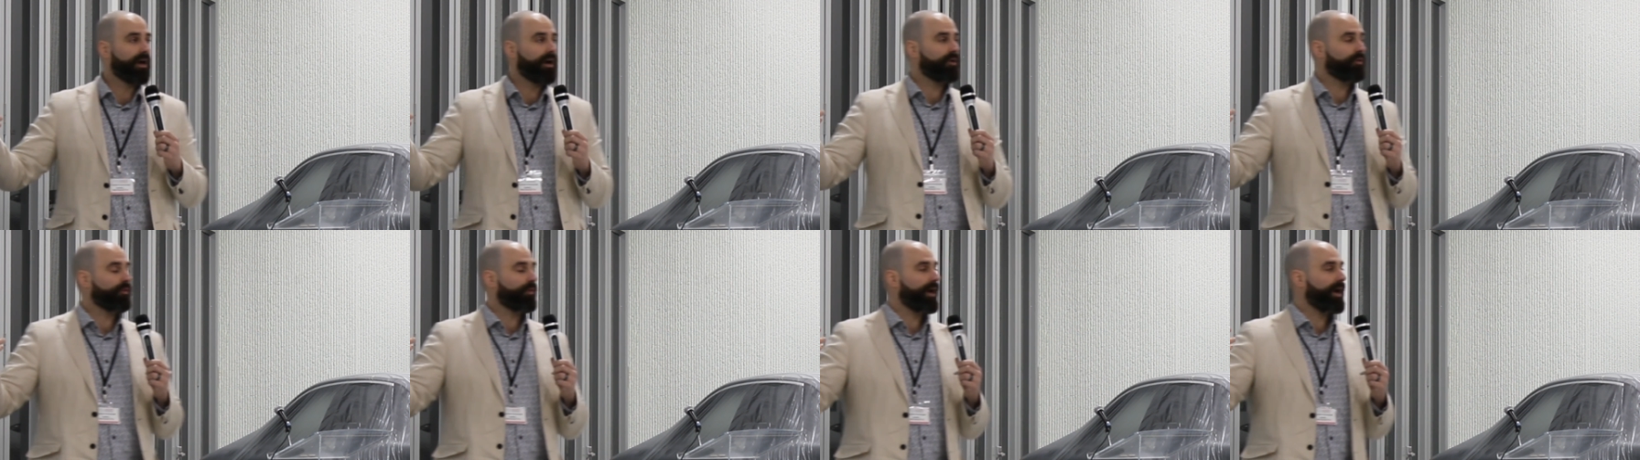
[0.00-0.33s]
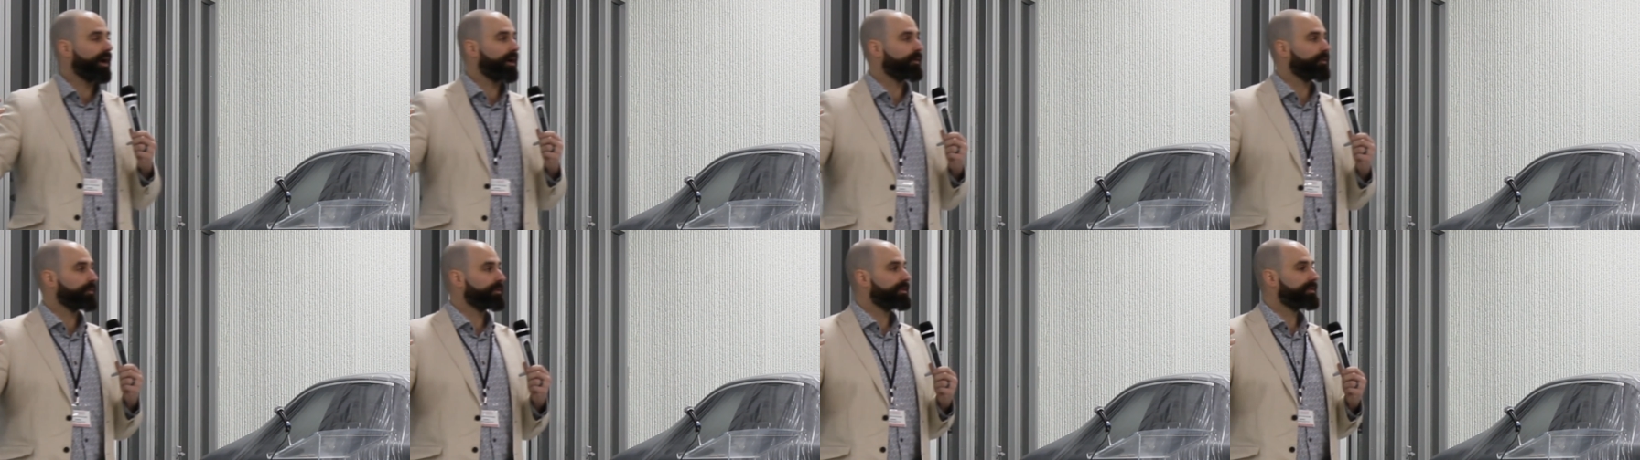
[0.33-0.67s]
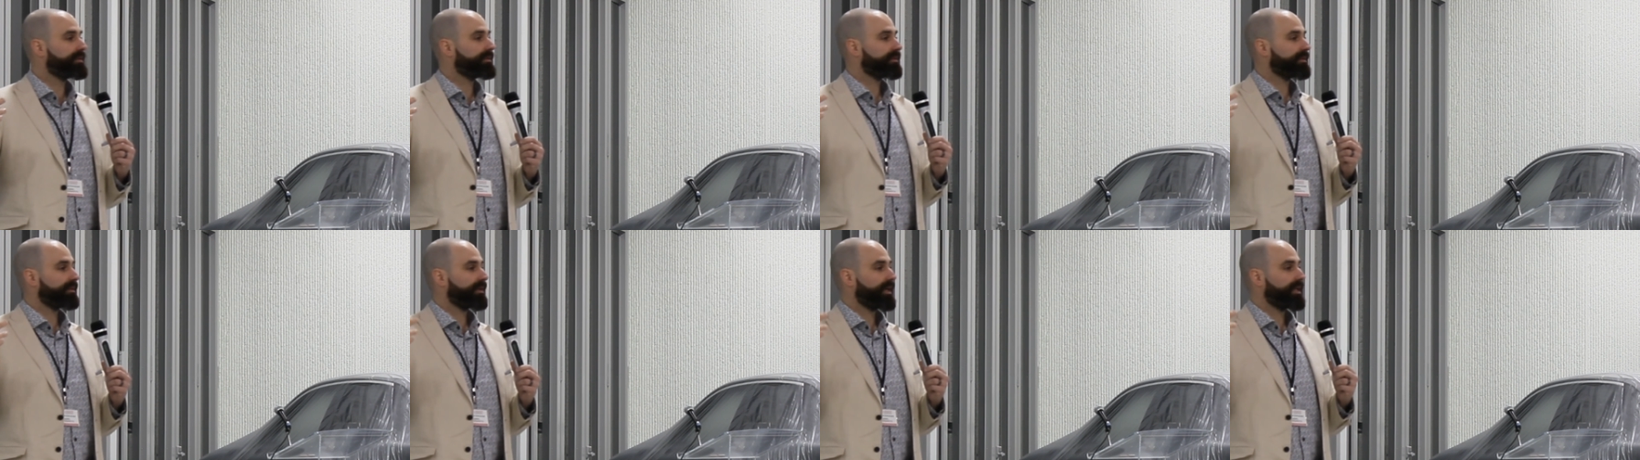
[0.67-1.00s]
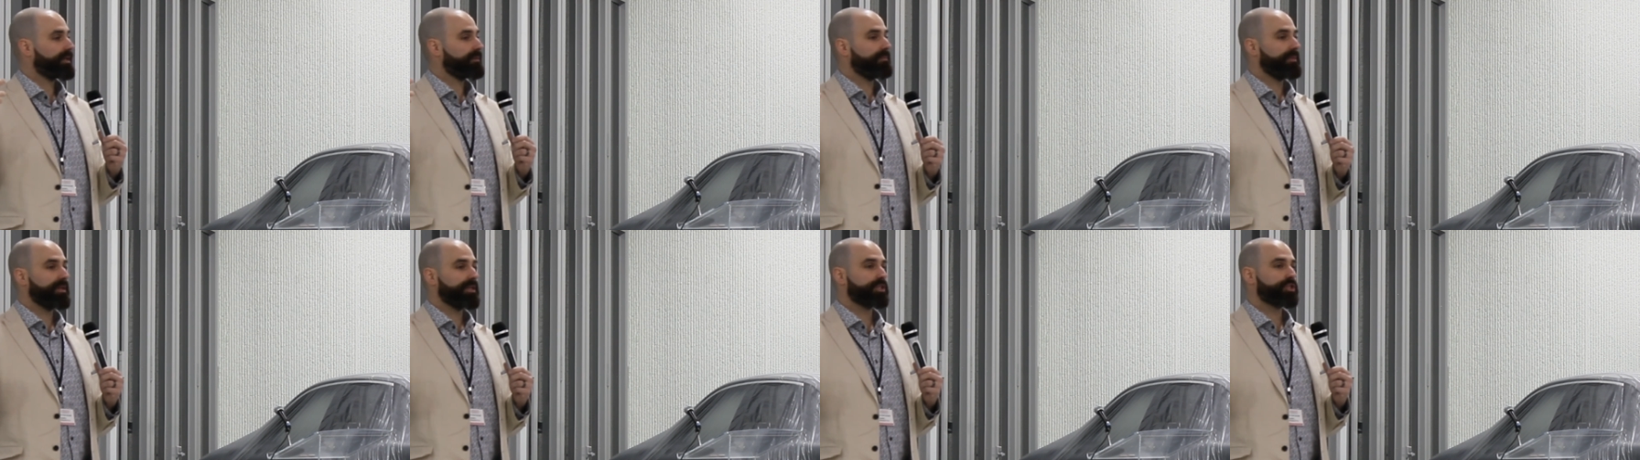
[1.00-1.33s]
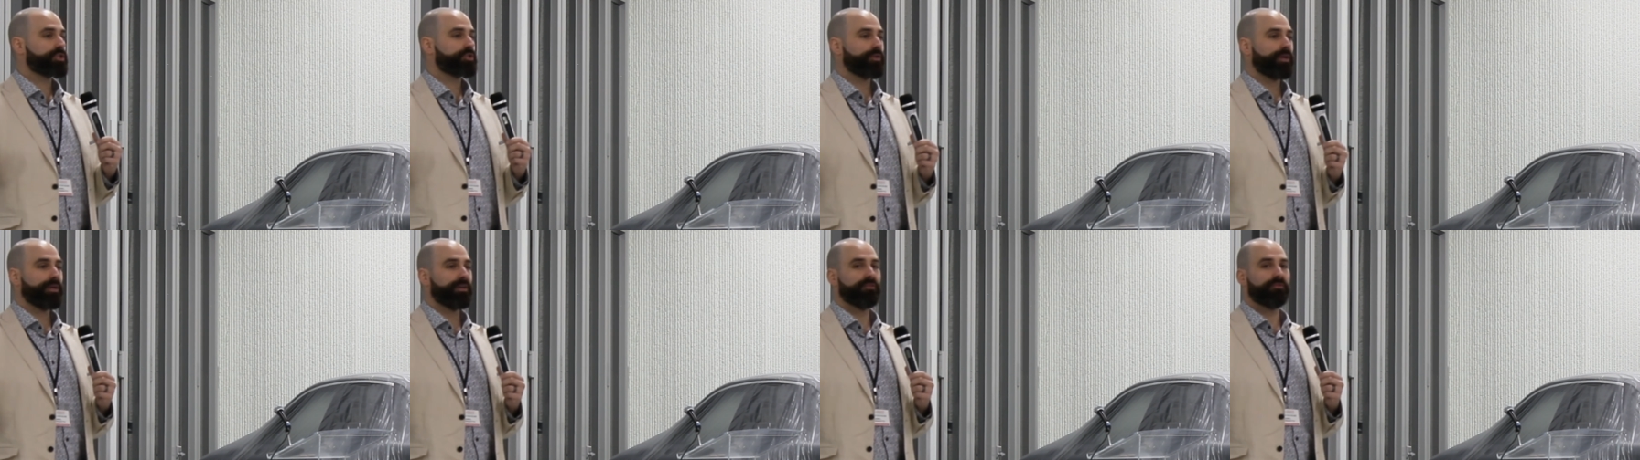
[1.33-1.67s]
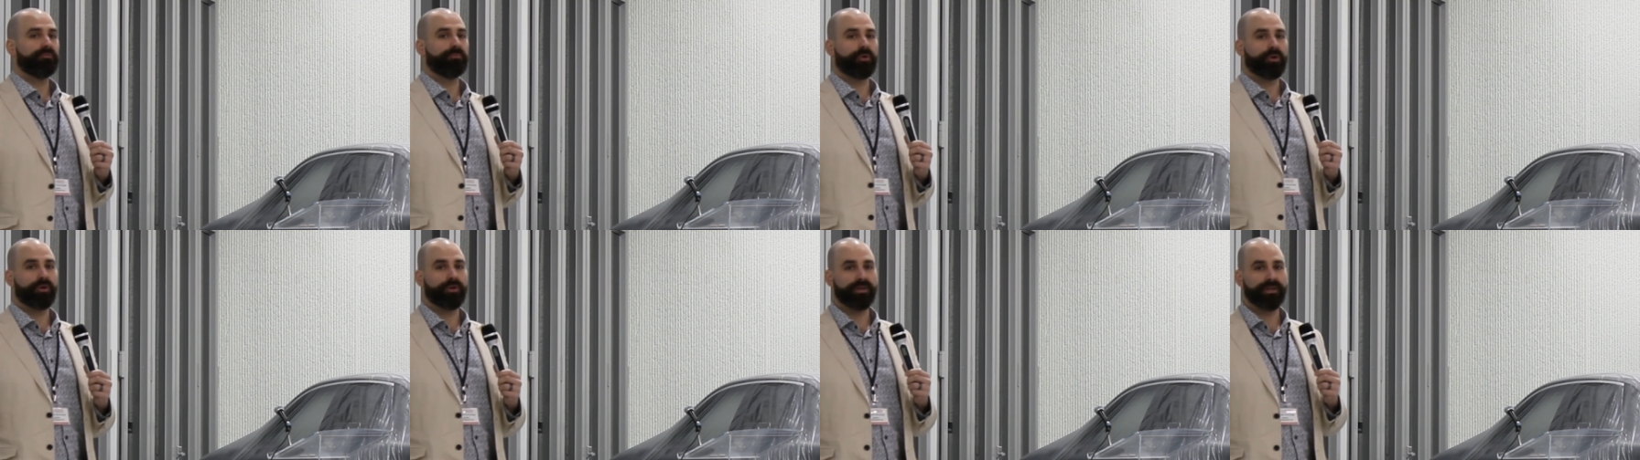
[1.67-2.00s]
around
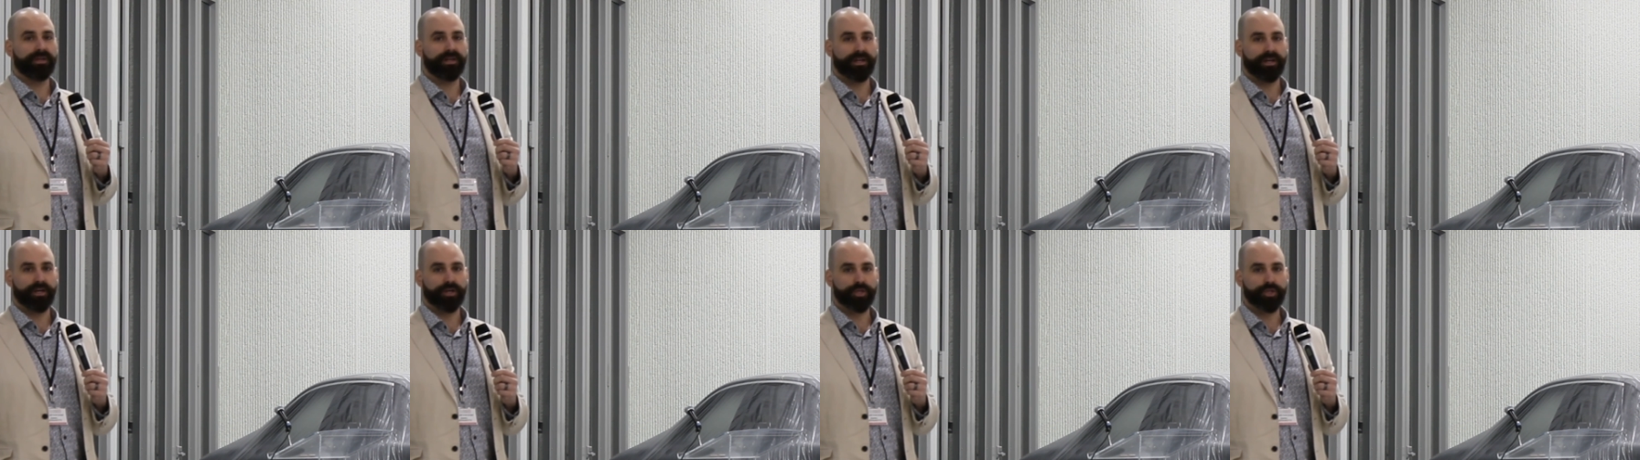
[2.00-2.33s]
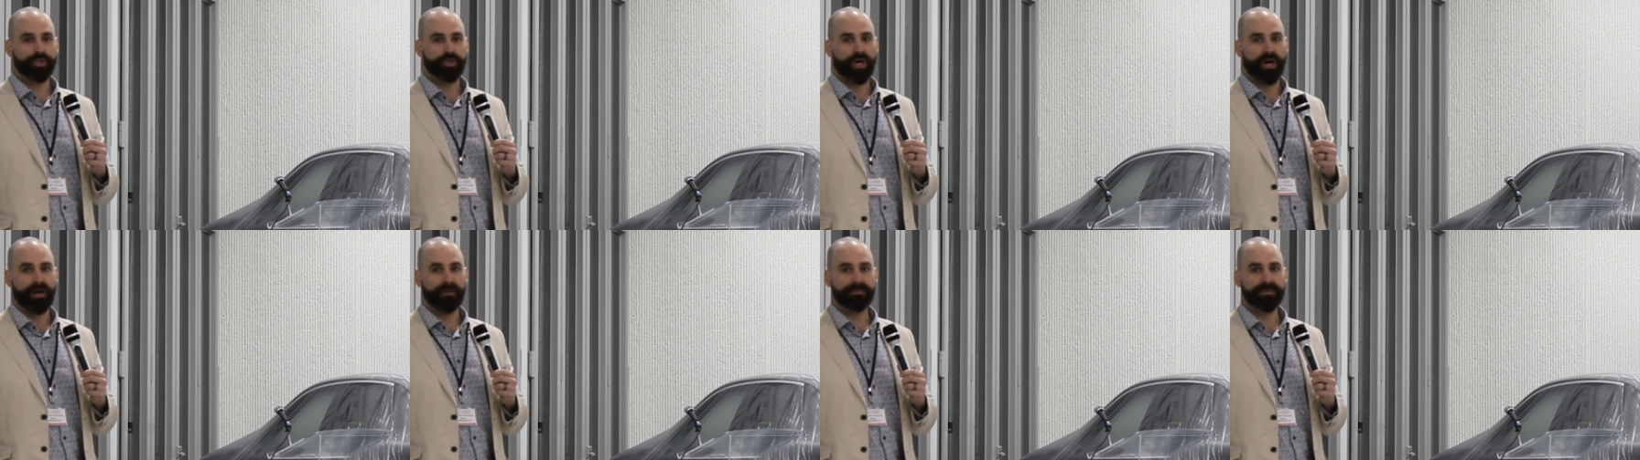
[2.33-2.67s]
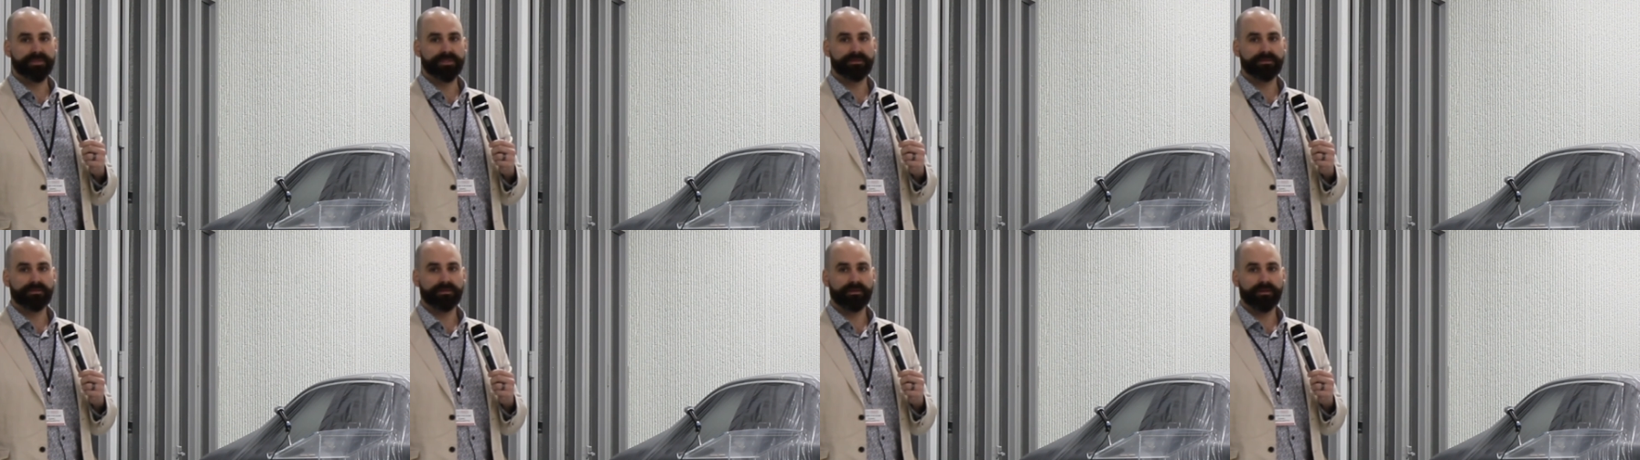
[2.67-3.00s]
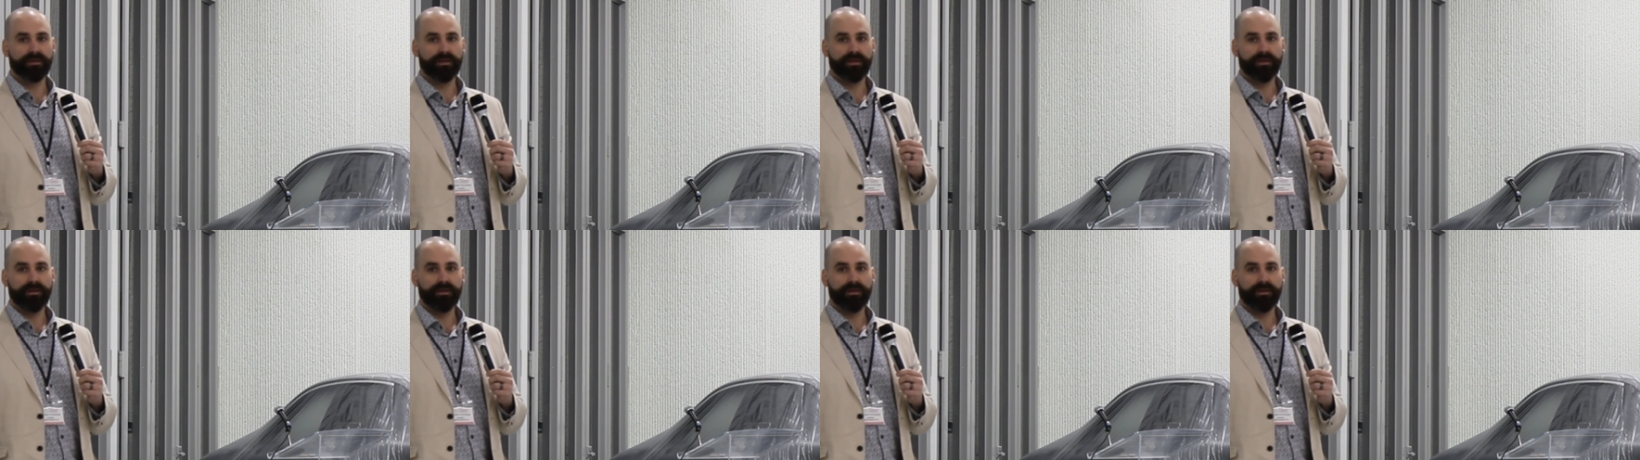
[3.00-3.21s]
administrative burden in our shops.